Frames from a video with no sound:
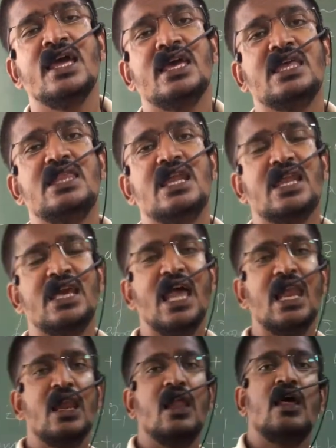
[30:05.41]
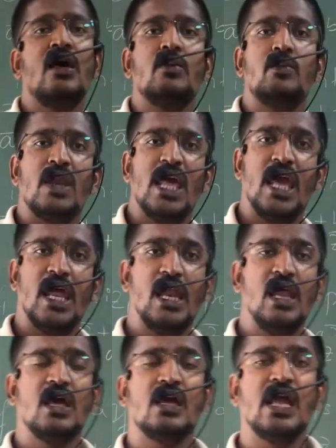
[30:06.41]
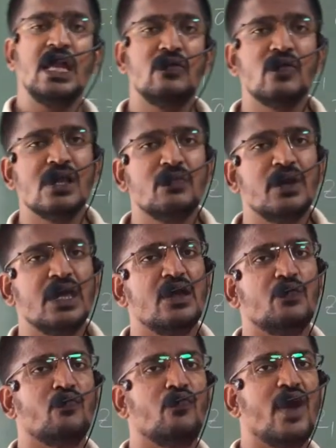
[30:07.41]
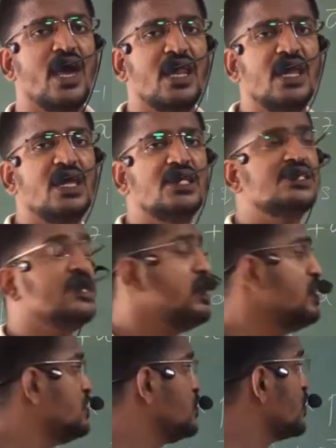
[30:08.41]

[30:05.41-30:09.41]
in the real plane, it will be very easy to